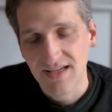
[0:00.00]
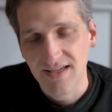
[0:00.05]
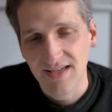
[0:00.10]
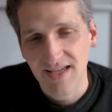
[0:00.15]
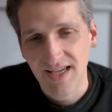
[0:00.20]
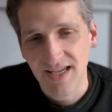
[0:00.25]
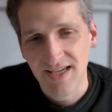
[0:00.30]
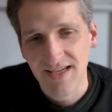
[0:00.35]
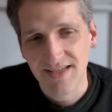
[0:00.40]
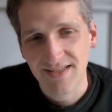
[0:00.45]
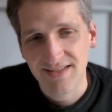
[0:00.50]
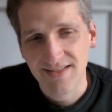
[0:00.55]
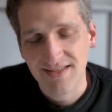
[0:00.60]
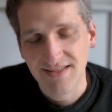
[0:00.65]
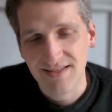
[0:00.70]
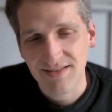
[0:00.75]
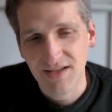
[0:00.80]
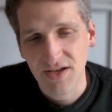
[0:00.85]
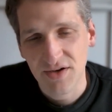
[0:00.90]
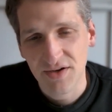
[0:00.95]

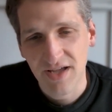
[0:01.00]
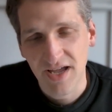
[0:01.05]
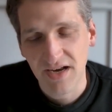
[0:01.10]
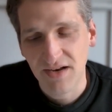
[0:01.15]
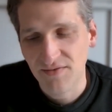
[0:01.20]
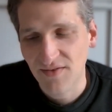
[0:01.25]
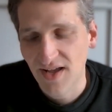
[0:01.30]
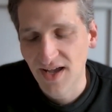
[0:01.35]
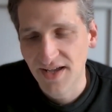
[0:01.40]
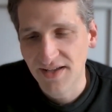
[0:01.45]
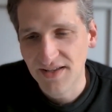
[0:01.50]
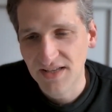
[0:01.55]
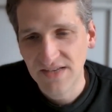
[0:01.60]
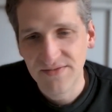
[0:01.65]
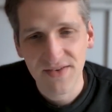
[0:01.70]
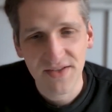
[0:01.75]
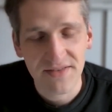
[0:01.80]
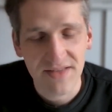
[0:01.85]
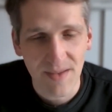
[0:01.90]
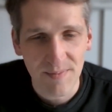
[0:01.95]
and they're kind of like
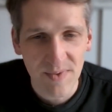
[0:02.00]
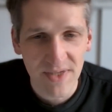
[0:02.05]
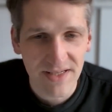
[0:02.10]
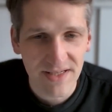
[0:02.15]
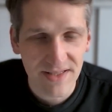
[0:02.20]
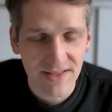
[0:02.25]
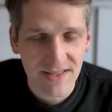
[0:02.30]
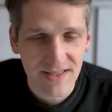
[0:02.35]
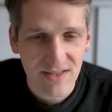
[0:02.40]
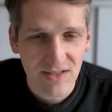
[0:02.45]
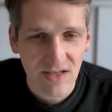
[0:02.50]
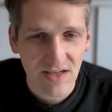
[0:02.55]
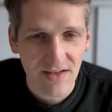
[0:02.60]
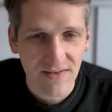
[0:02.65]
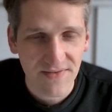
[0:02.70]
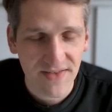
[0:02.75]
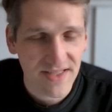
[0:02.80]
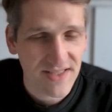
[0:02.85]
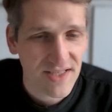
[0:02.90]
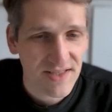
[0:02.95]
either duplicates
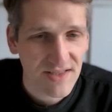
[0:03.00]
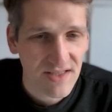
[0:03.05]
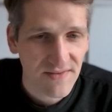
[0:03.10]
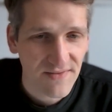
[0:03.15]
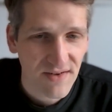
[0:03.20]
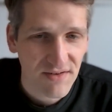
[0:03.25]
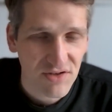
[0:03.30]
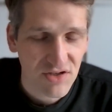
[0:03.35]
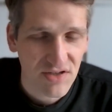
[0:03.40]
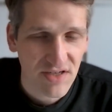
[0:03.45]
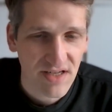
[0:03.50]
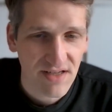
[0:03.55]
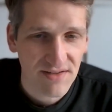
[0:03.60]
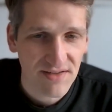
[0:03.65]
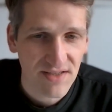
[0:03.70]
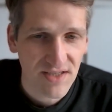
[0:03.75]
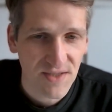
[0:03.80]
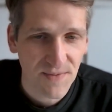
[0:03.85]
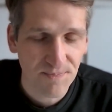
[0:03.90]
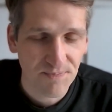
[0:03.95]
of existing
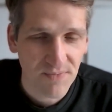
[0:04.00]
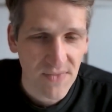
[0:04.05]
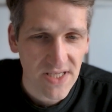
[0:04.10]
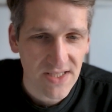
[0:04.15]
functionality.